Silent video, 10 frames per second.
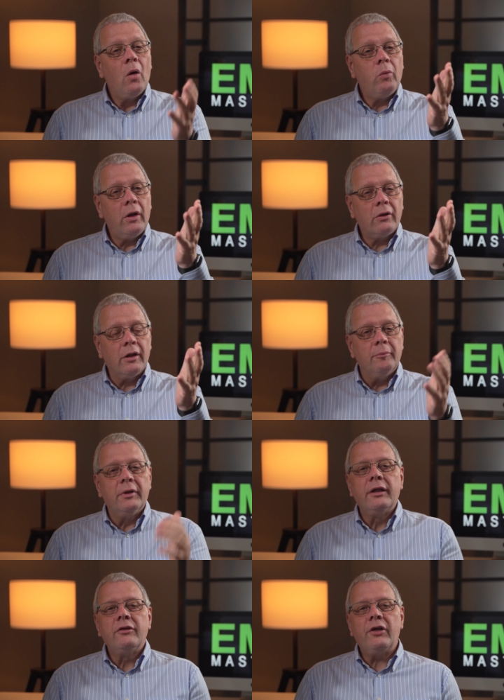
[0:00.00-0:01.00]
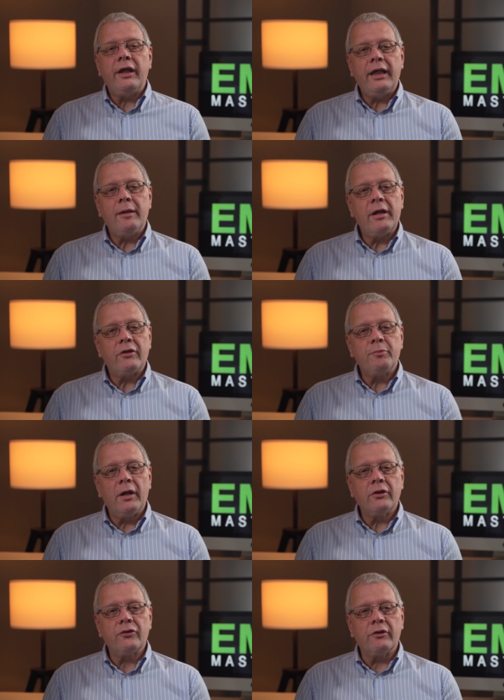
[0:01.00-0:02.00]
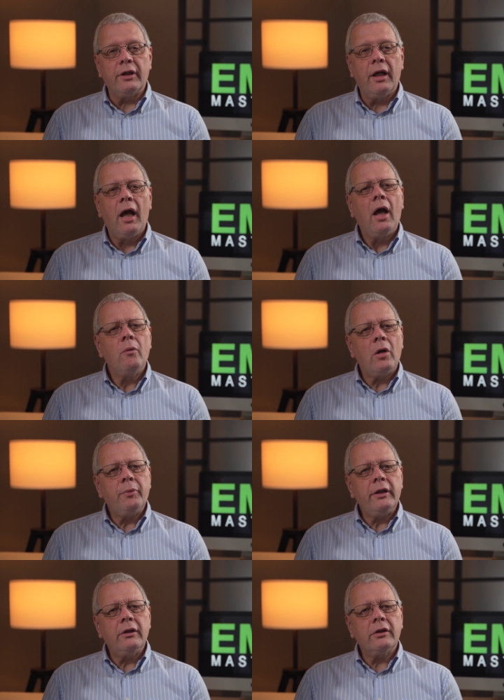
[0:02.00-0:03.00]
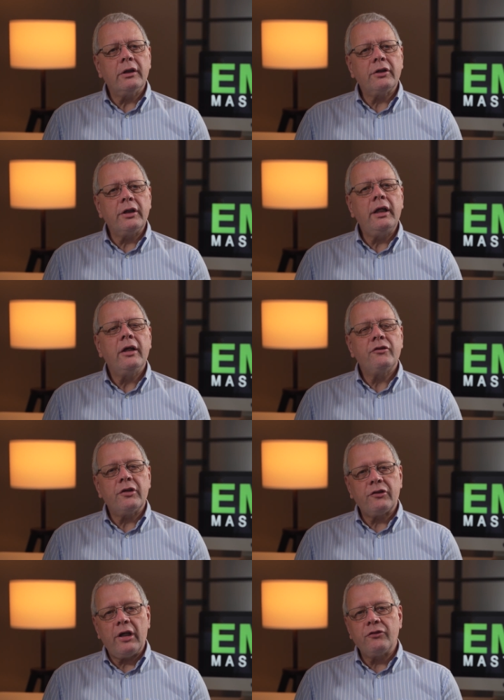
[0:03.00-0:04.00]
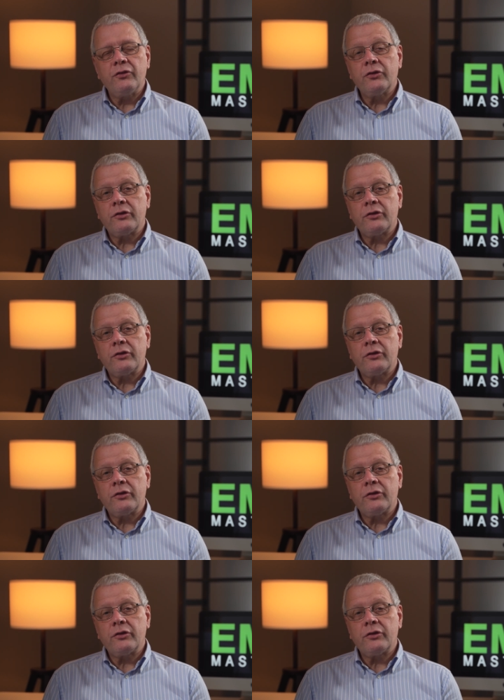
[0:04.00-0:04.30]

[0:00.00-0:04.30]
Welcome to EMS Mastery, where we look at the successful